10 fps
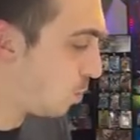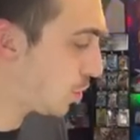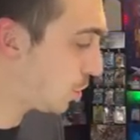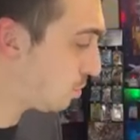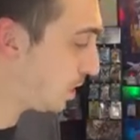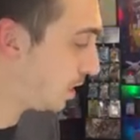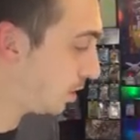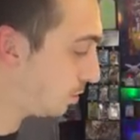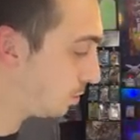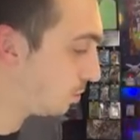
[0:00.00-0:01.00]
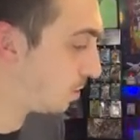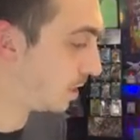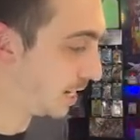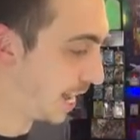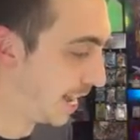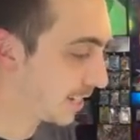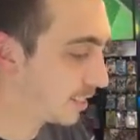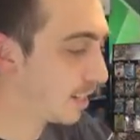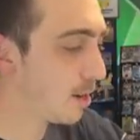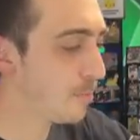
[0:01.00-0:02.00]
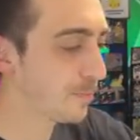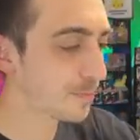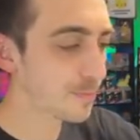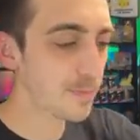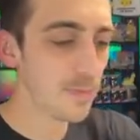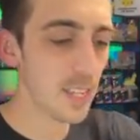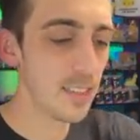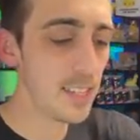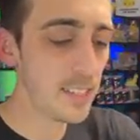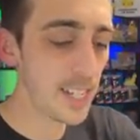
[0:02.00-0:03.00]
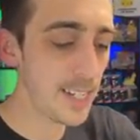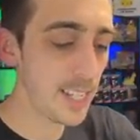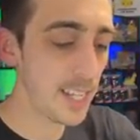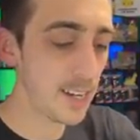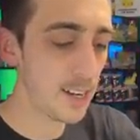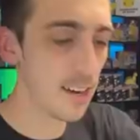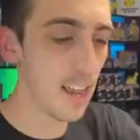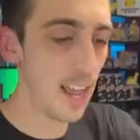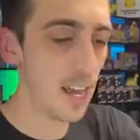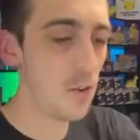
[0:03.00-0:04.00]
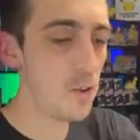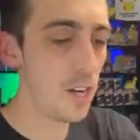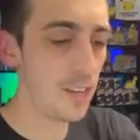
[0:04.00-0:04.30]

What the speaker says: What should we do next? You know, this tin here, I don't